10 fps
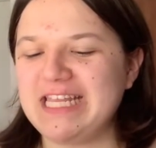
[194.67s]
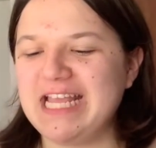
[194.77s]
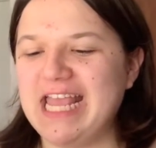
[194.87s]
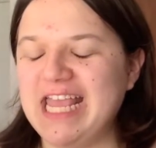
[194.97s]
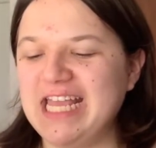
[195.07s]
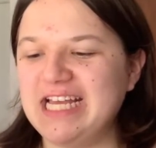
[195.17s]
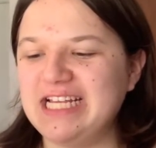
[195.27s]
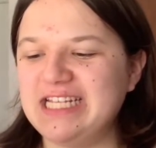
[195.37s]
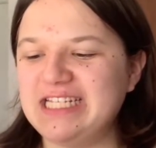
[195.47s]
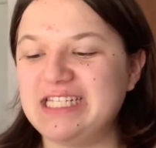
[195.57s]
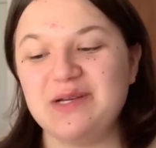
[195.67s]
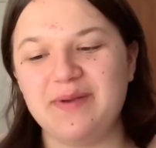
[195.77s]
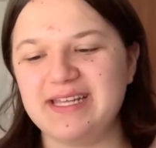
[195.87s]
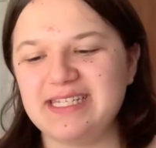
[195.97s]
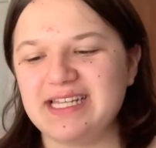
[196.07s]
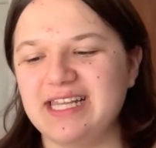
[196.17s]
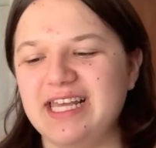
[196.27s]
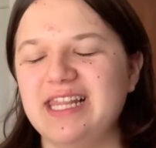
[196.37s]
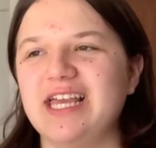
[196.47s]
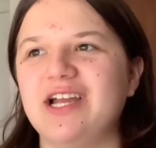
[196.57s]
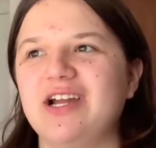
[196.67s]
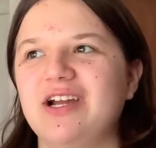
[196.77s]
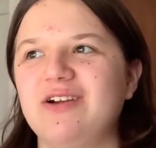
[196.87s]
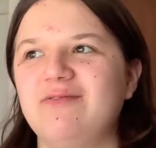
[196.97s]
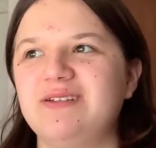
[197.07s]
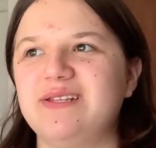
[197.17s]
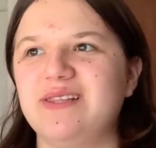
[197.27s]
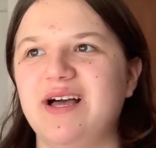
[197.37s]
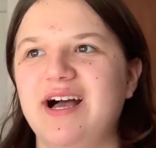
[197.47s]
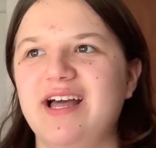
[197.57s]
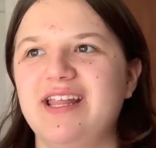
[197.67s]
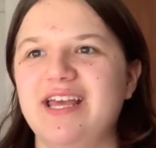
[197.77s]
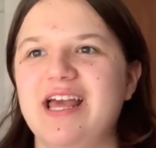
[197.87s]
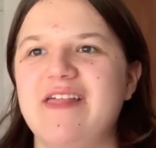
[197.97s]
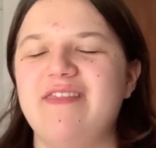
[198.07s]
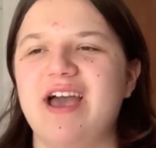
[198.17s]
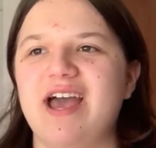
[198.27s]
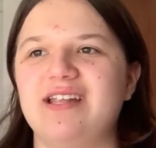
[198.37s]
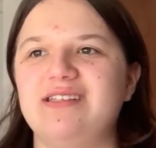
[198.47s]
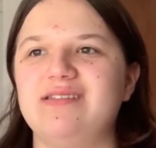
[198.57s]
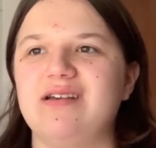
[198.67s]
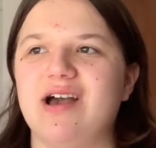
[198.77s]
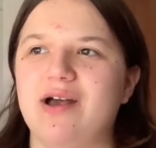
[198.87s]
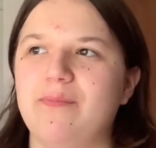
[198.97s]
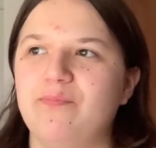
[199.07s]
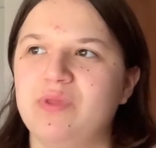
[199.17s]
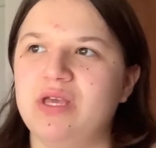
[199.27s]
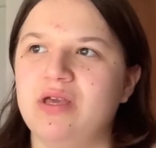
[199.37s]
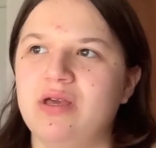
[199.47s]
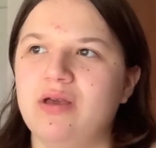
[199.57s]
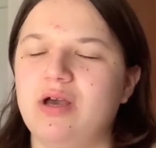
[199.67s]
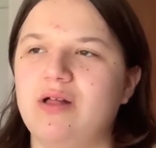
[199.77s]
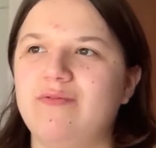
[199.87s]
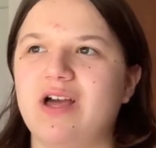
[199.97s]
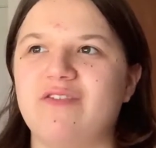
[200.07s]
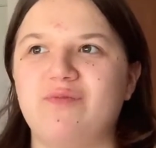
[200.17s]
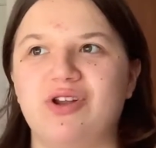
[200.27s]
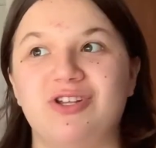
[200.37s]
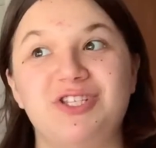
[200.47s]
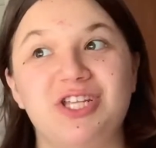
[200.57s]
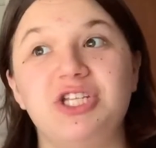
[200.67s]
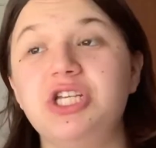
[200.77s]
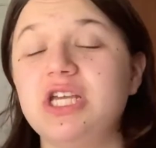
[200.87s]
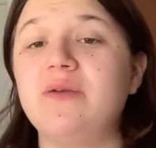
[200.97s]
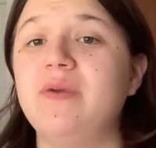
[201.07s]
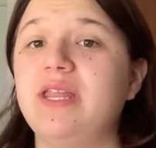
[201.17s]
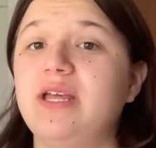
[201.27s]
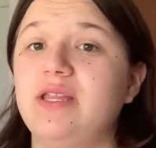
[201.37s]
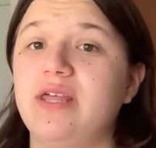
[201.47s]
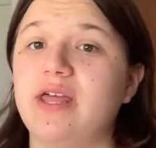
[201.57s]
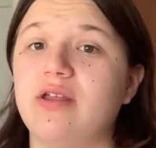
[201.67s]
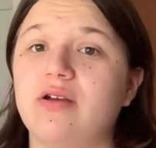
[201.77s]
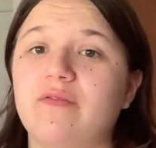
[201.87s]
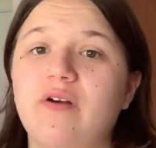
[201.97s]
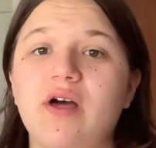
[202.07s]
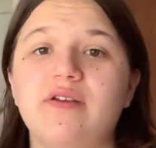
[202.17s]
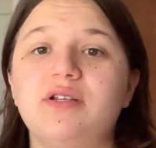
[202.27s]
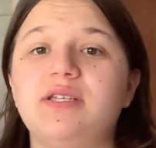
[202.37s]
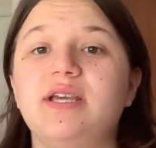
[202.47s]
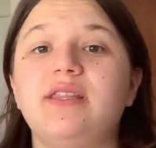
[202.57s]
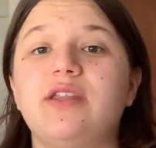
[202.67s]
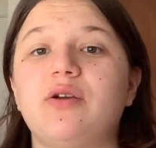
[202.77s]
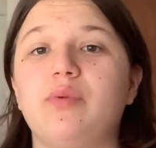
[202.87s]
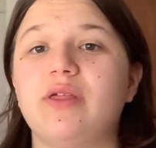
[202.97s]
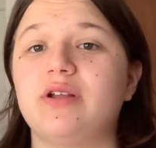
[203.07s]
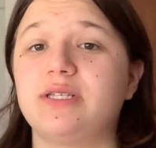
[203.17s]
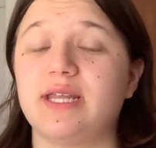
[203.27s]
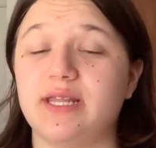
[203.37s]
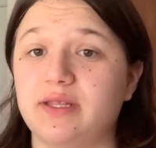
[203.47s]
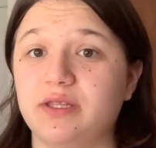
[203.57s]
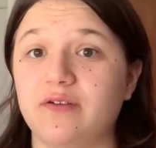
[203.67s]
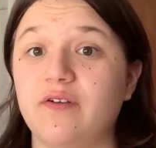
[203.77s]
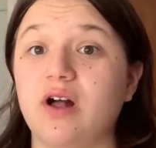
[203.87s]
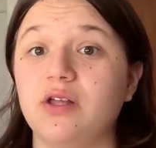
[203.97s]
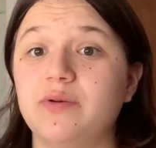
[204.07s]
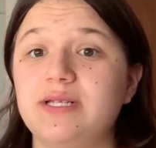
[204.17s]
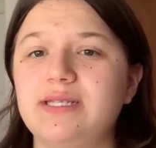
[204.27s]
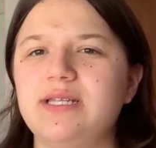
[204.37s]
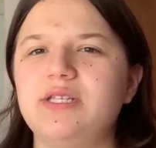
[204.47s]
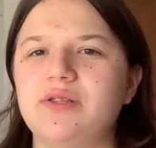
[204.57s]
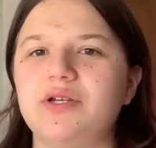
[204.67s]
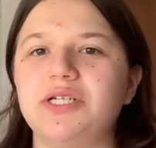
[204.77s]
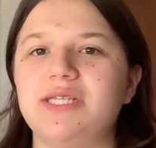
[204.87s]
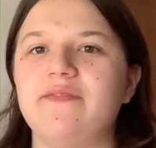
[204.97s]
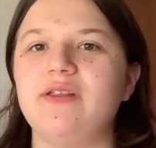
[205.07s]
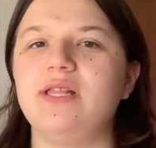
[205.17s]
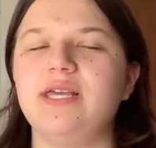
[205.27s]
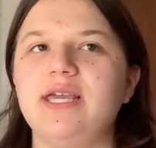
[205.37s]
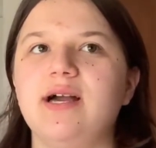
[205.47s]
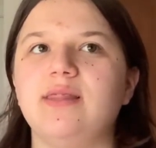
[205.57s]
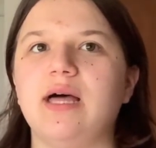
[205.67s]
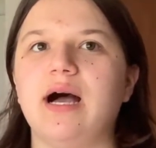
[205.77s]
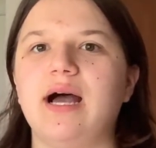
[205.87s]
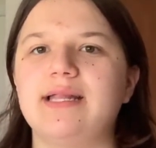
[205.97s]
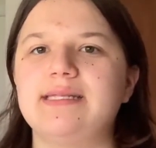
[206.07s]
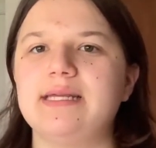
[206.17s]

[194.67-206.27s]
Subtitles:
And so basically there was a lot of murders that she committed, that her father did, that her brother did, and that their followers did. So there's definitely a lot.